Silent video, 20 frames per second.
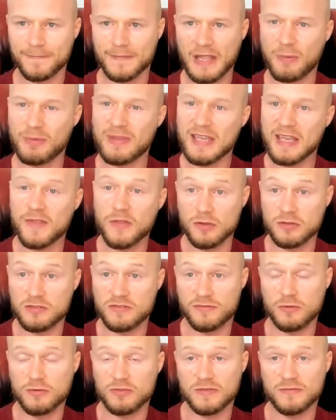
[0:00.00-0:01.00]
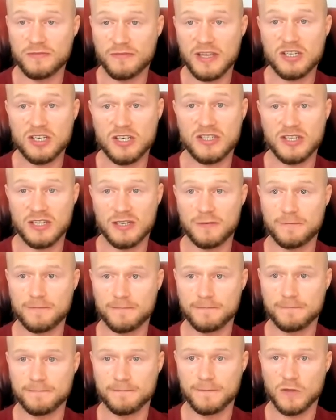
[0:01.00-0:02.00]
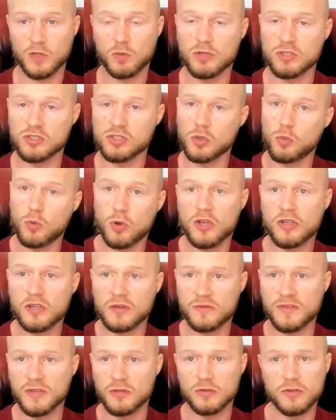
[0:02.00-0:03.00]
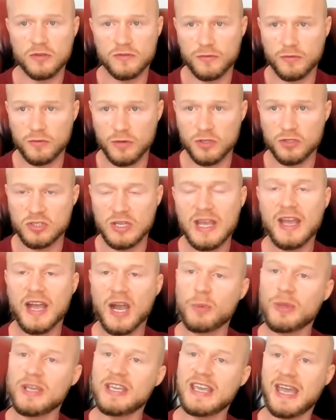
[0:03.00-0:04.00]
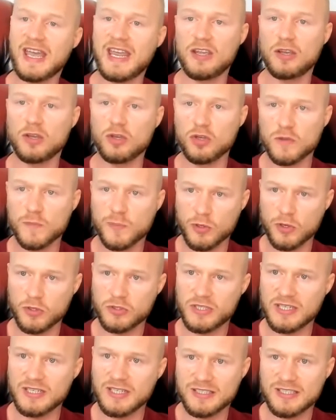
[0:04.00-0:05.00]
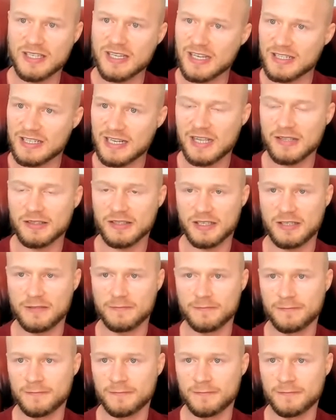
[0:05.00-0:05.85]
Are we getting those fruits and veggies in? The ones that work and feel good for us? Are we getting a good protein intake daily?